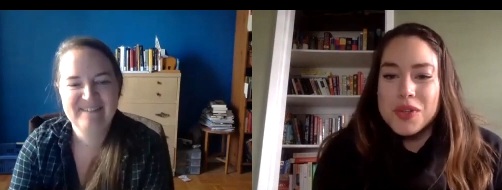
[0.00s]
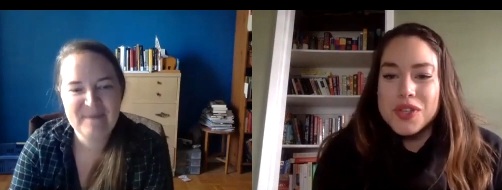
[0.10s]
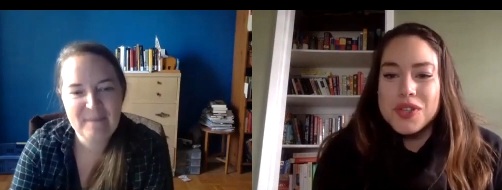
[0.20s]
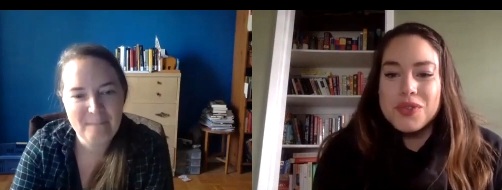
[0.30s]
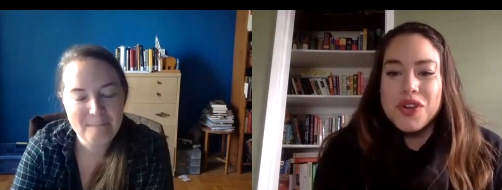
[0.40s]
Speaker 1: will
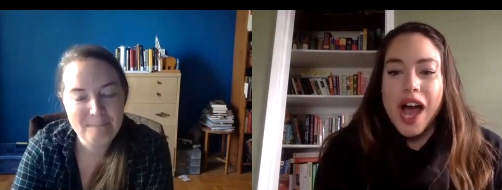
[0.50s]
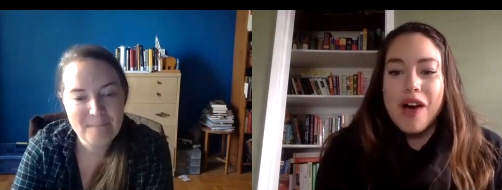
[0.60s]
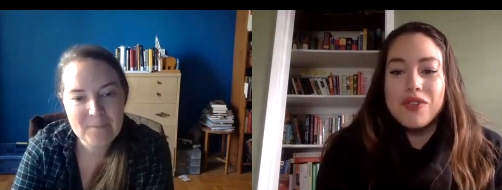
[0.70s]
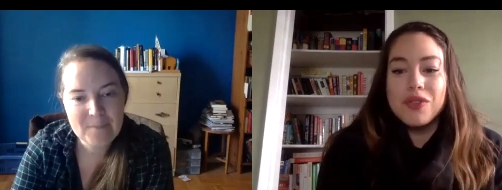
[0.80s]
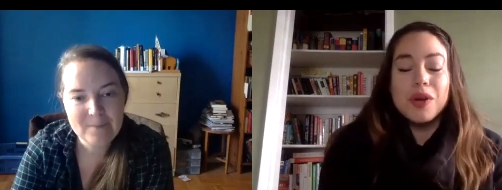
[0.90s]
you
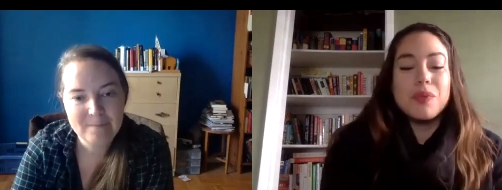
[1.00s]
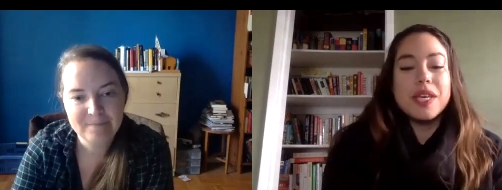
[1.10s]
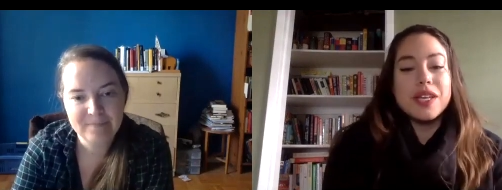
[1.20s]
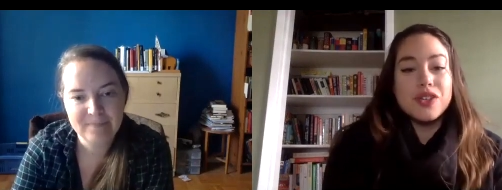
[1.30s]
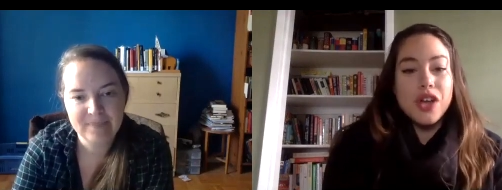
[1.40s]
travel when
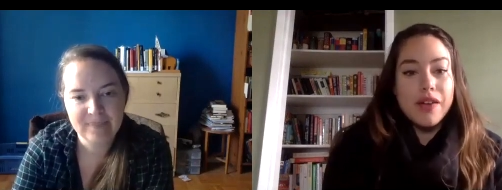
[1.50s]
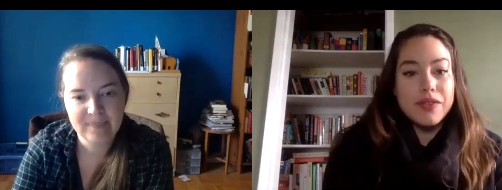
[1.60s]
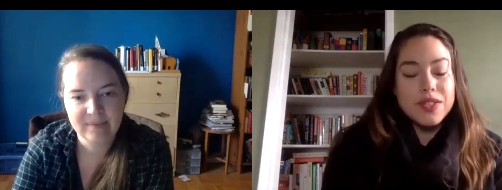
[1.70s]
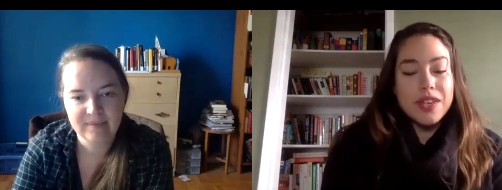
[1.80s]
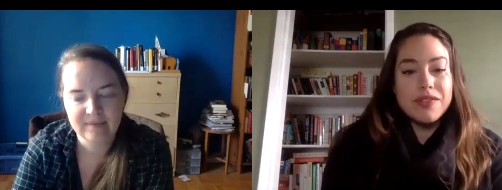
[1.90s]
we can
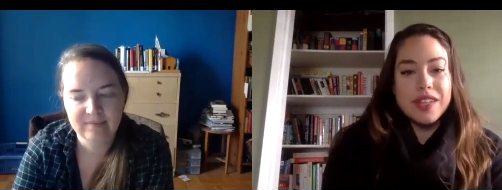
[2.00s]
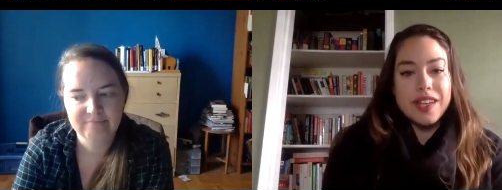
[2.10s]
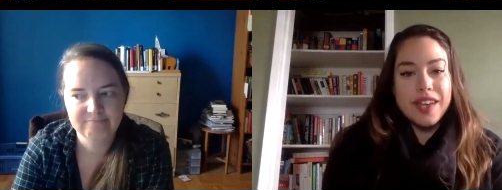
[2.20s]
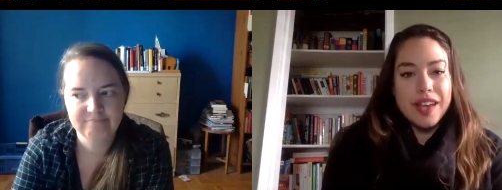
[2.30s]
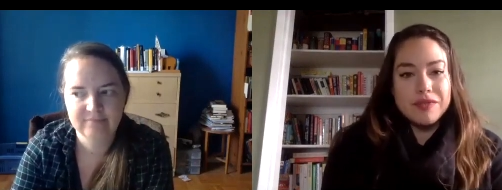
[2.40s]
travel
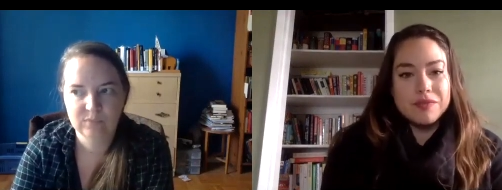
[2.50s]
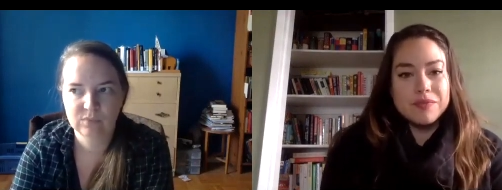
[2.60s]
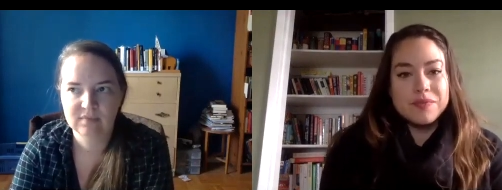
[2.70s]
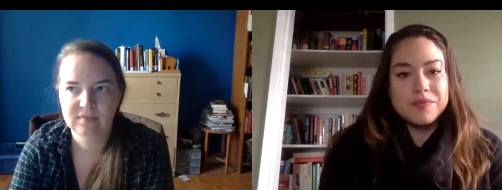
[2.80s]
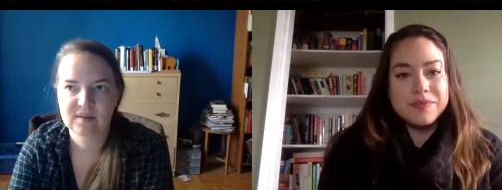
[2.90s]
safely again?
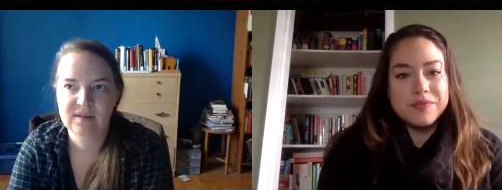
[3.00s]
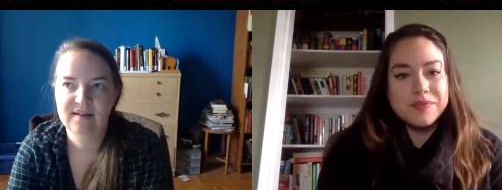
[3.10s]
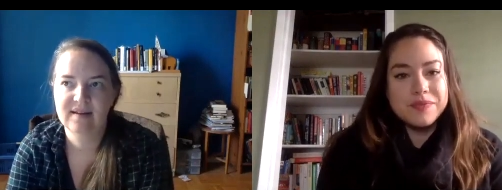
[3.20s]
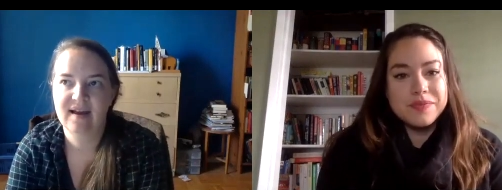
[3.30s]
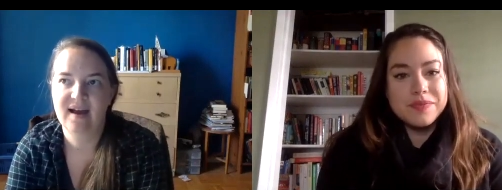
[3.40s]

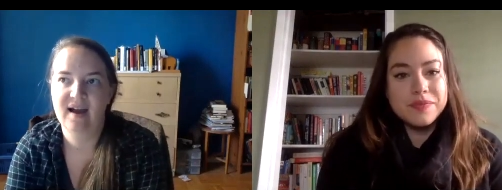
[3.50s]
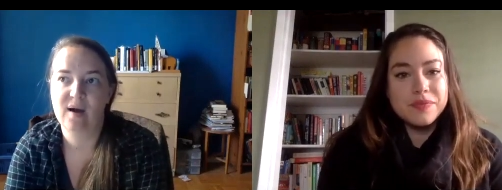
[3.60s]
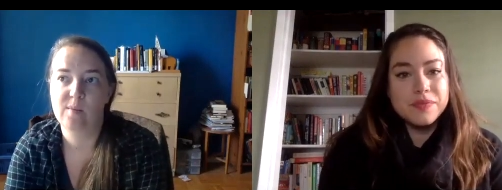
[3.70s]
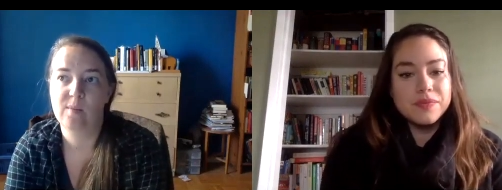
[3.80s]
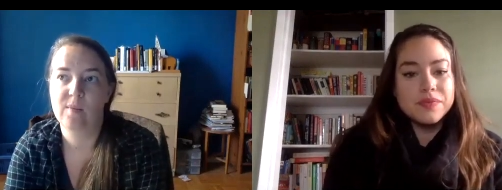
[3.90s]

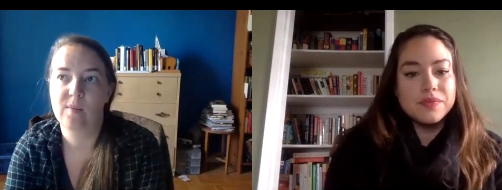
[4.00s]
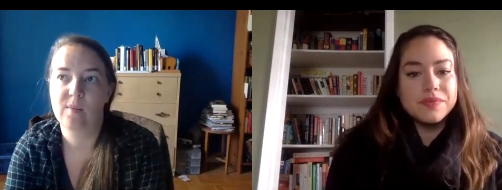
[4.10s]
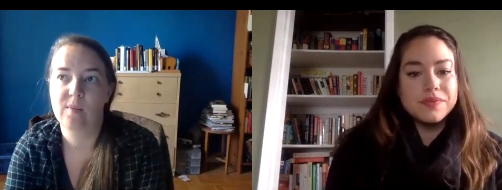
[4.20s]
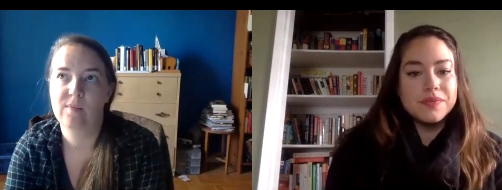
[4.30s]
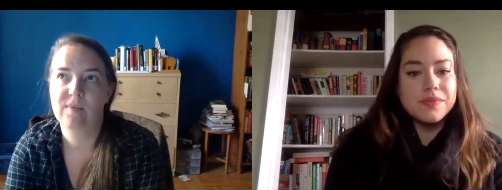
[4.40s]
Speaker 2: Um,
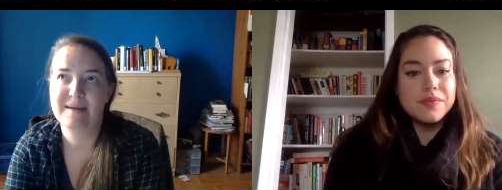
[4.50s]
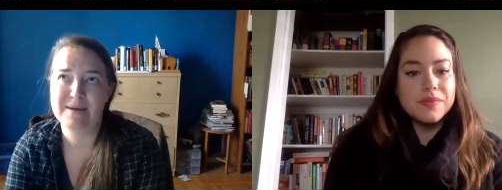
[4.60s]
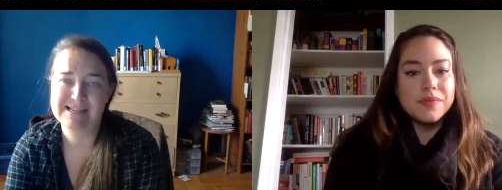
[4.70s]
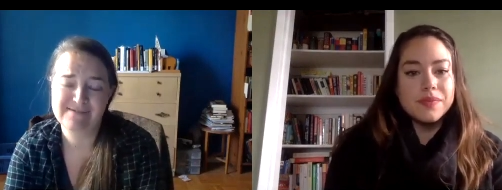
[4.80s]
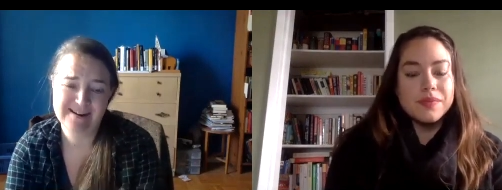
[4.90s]
my
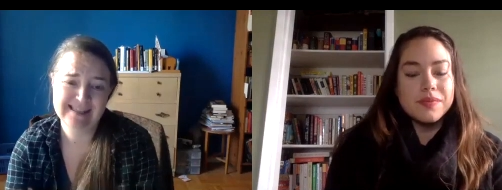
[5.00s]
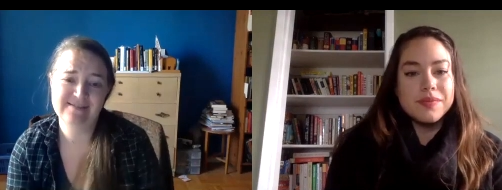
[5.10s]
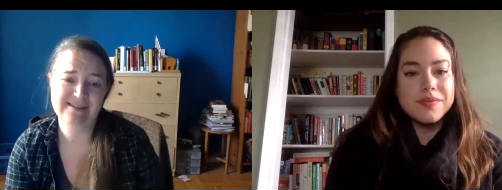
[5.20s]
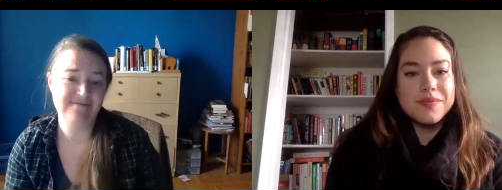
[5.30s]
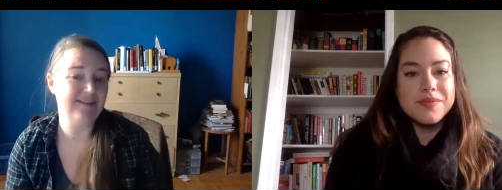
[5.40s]
best friend
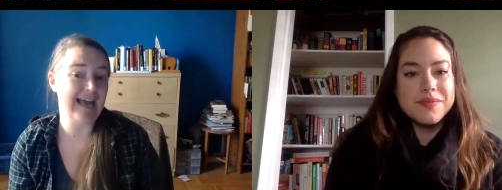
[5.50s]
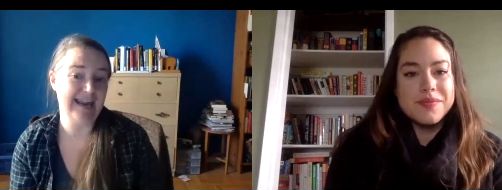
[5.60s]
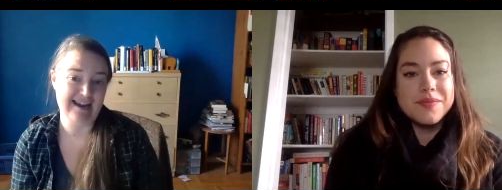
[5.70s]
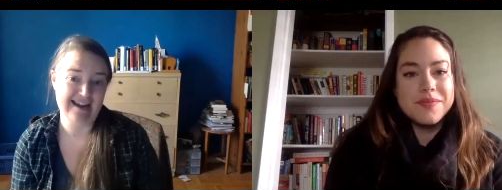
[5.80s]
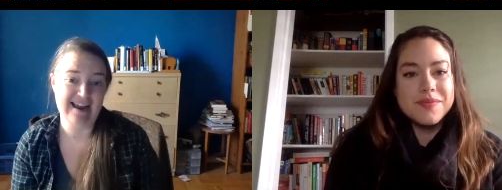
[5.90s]
lives in
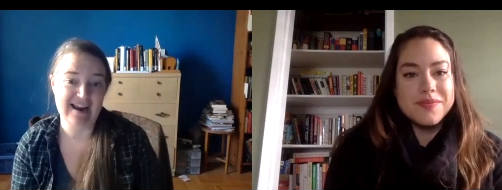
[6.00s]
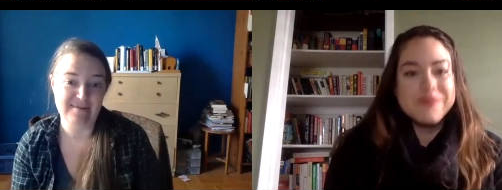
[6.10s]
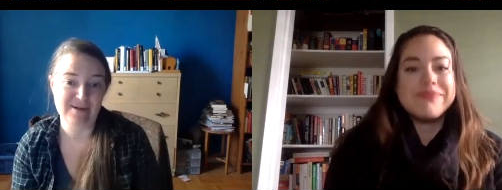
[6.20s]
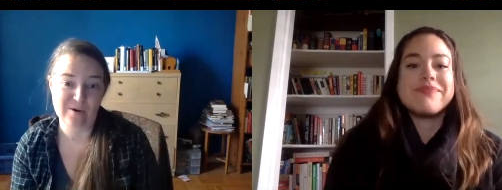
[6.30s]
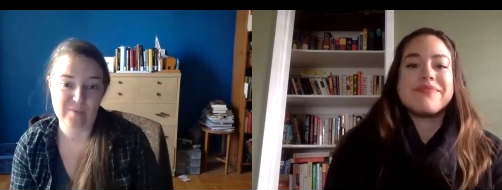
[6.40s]
Vienna and I
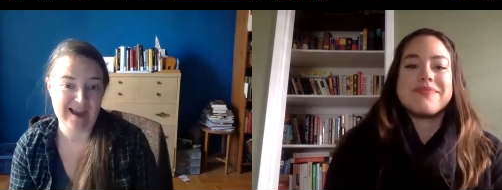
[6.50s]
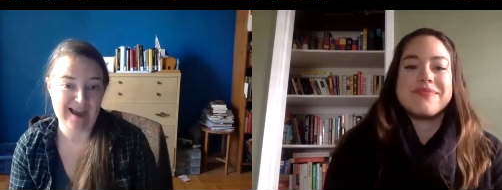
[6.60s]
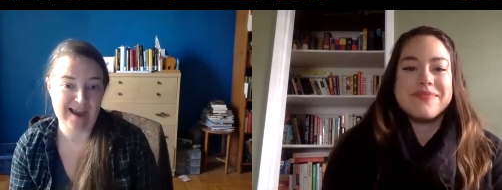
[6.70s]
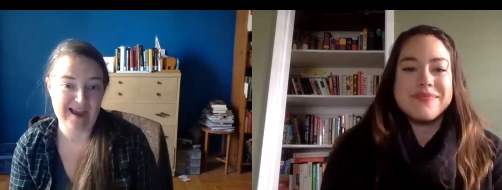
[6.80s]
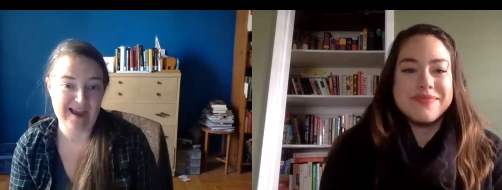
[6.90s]
will go back
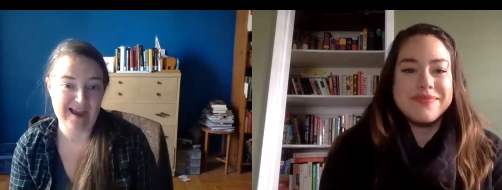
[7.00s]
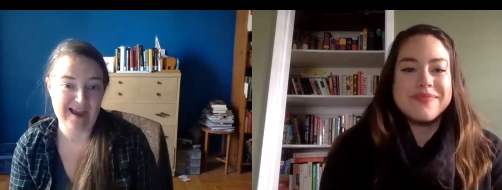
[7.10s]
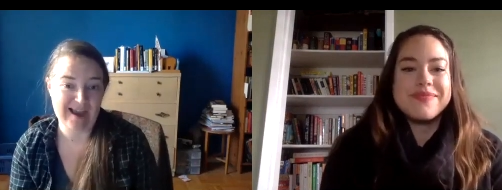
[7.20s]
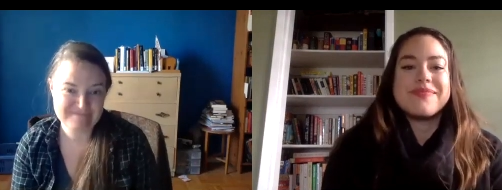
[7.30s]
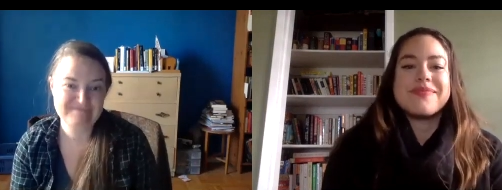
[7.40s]
to see
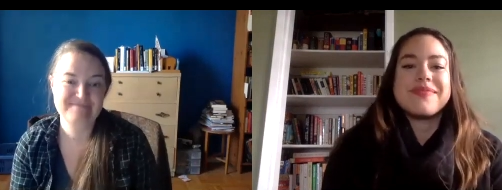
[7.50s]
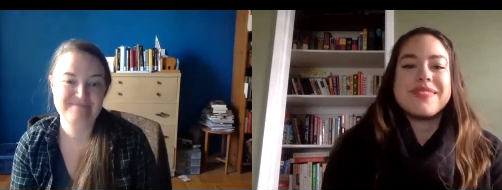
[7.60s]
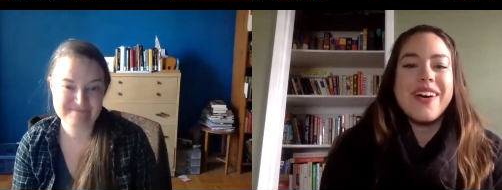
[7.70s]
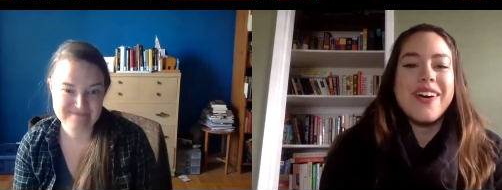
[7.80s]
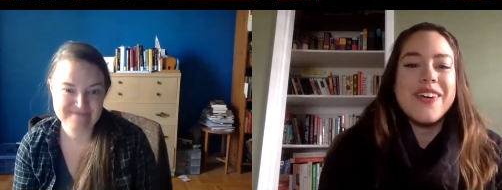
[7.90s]
her.
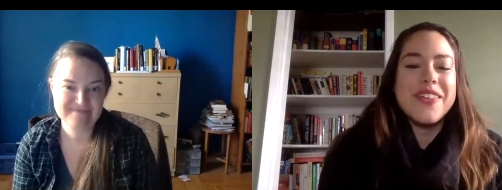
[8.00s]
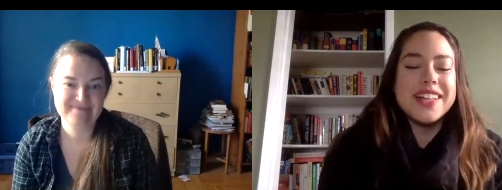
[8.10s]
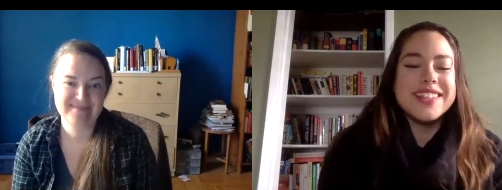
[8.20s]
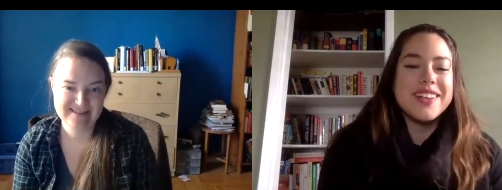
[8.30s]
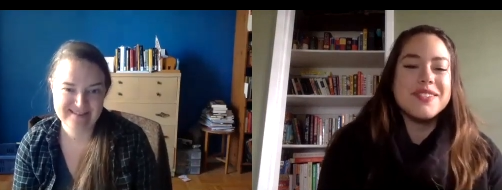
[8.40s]
Speaker 1: Oh,
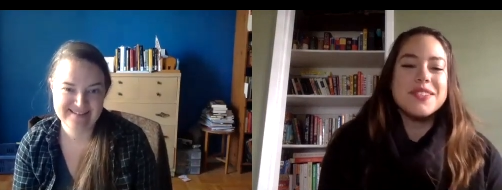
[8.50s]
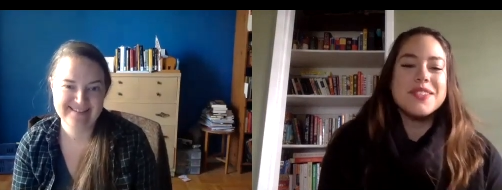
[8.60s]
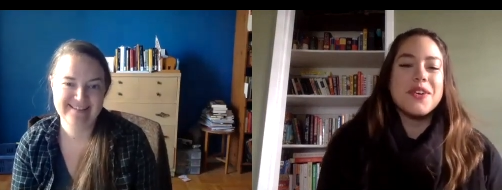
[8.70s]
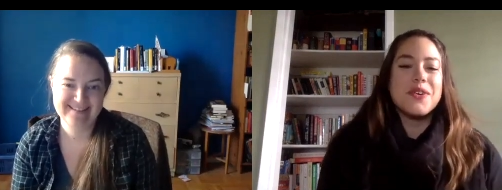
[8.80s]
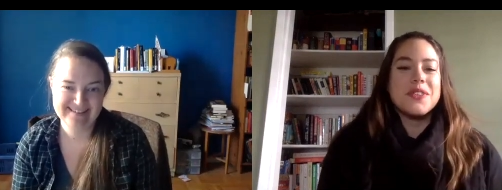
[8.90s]
that sounds so